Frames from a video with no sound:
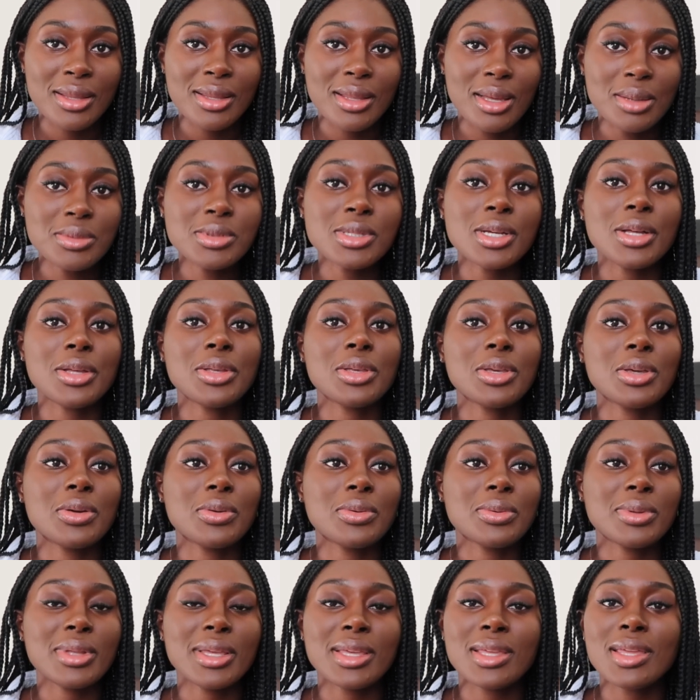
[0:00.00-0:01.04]
I'm telling
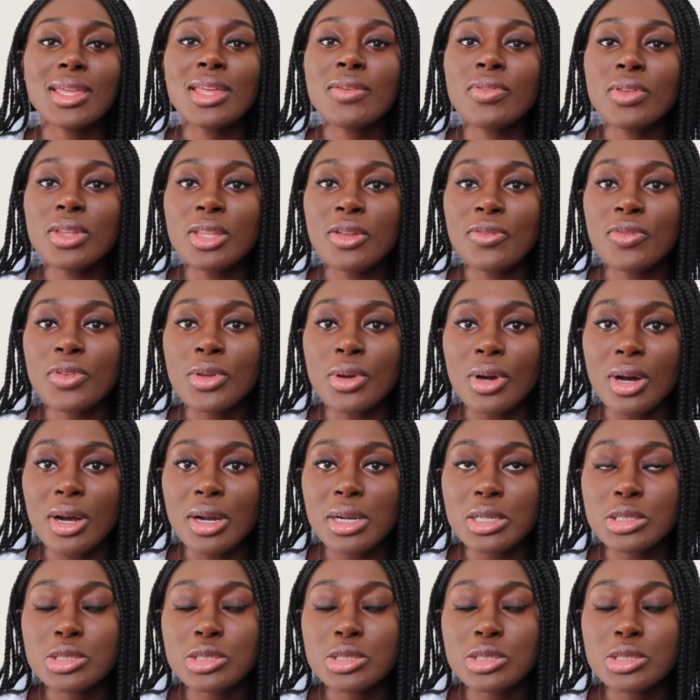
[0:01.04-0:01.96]
you, like, even if you are a